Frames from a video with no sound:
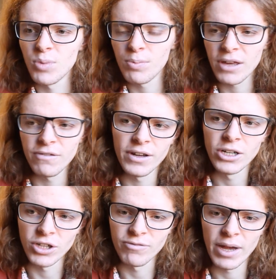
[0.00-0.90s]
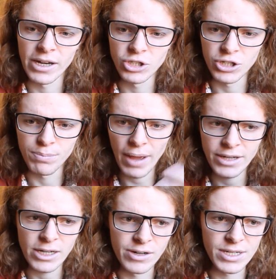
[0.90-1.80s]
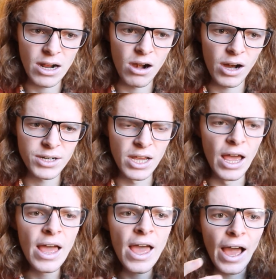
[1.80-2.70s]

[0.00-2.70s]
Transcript: but Big Finish have managed to pad out his character